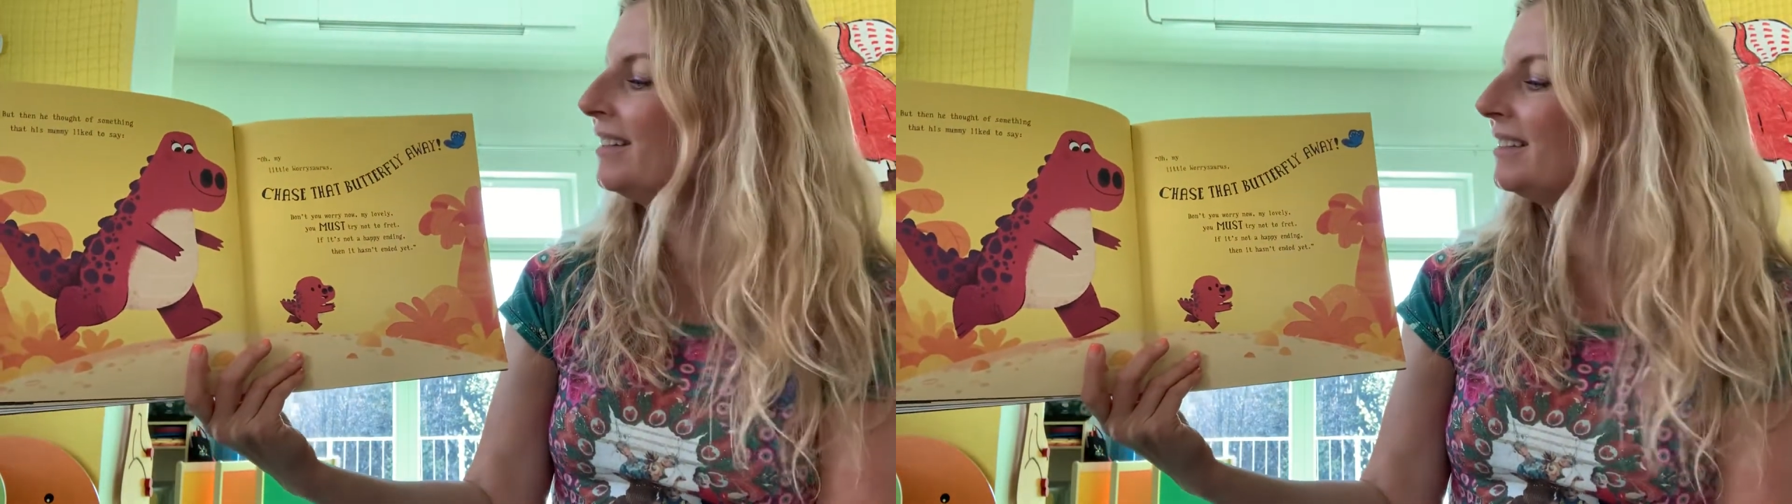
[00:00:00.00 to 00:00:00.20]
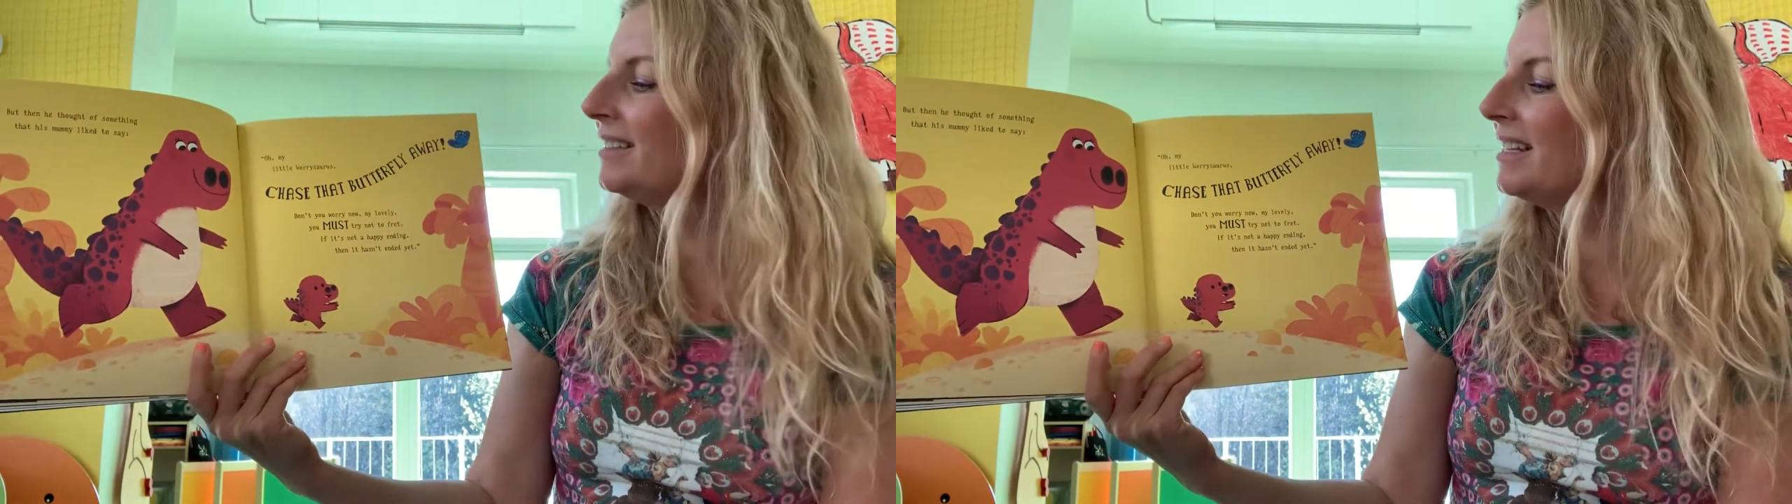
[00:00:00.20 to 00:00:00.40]

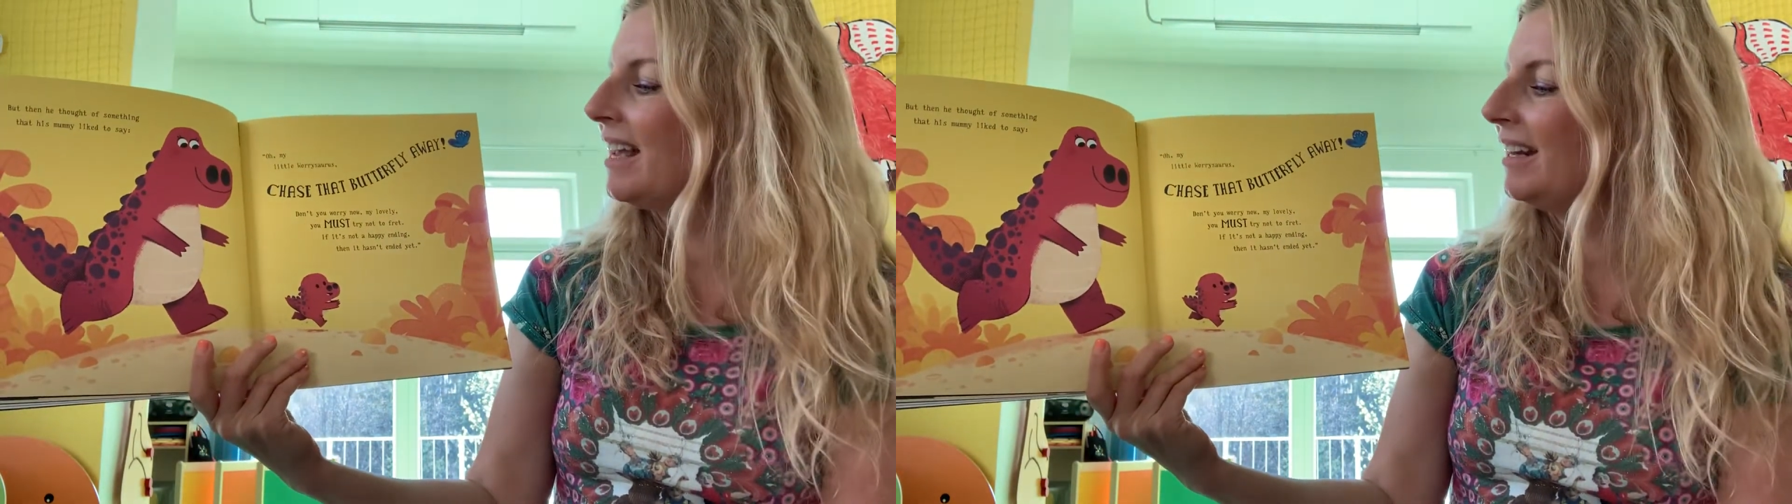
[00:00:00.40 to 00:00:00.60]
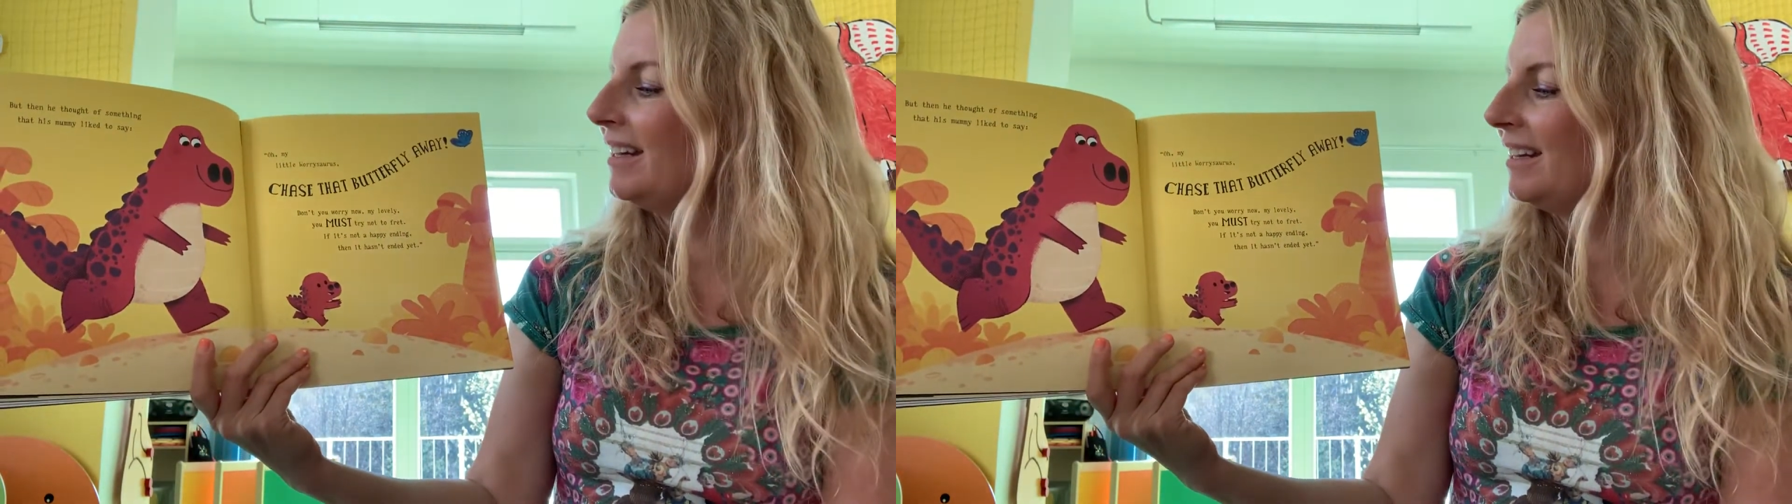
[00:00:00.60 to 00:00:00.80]

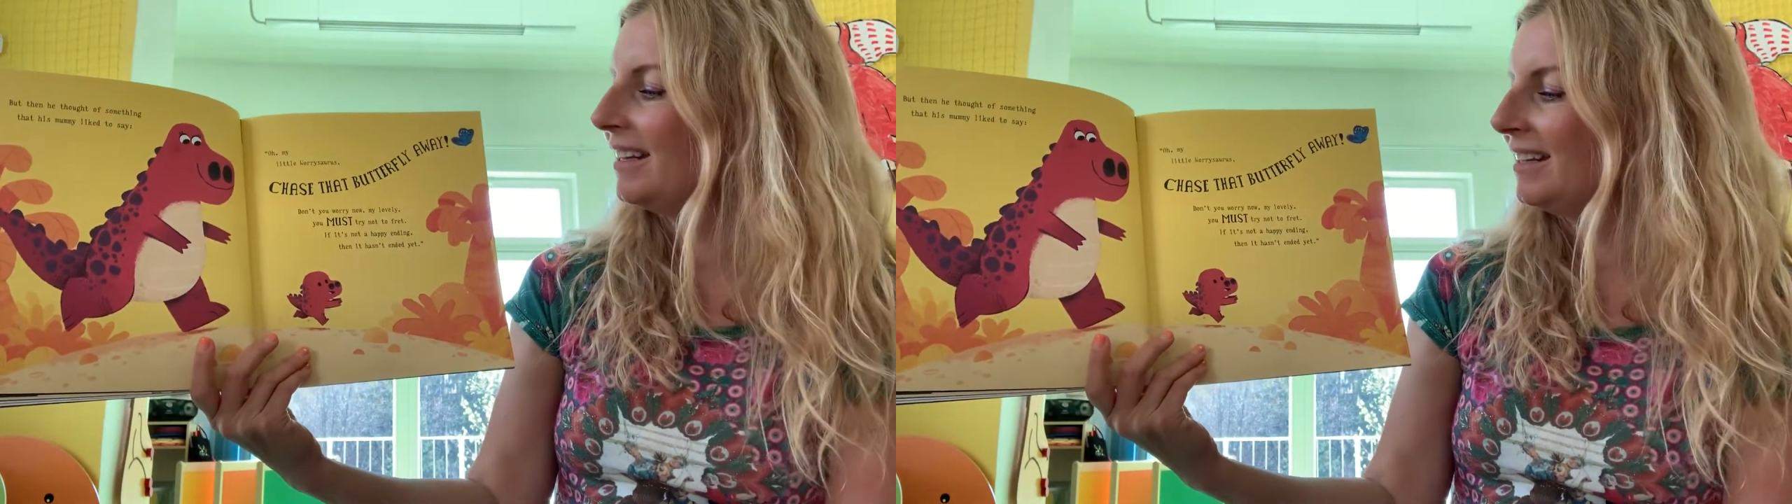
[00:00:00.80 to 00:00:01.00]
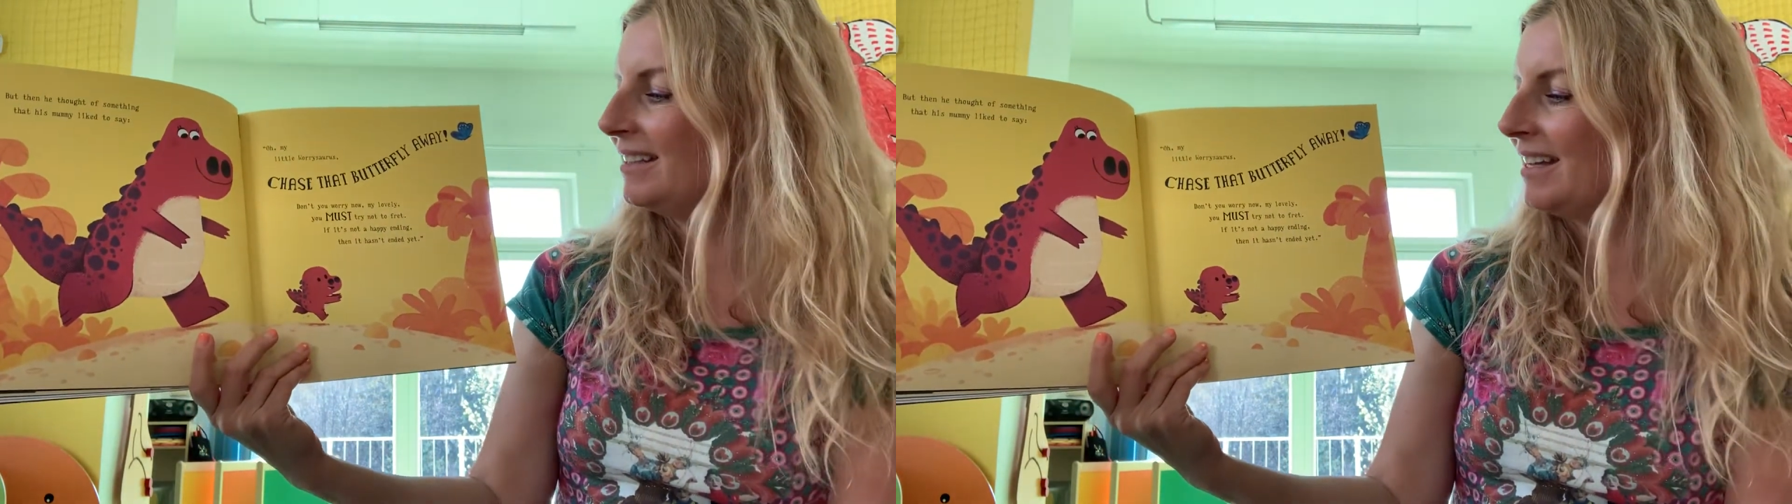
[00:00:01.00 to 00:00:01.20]
then
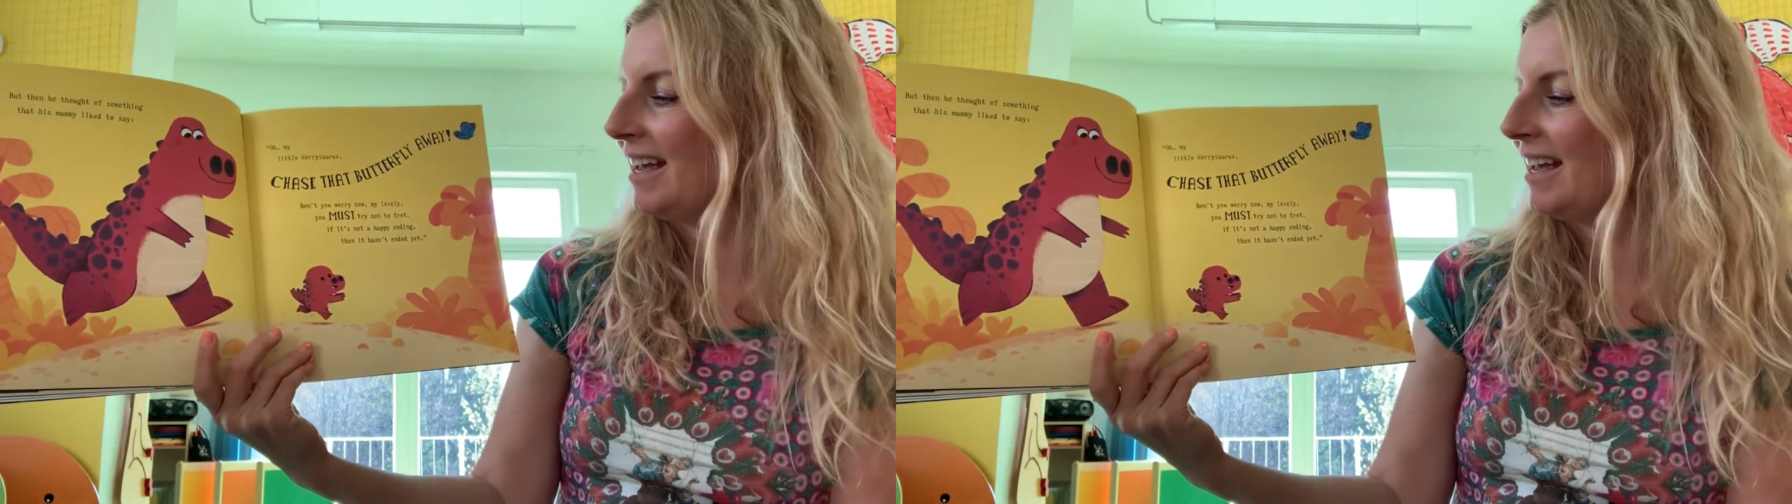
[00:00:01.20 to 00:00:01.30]
it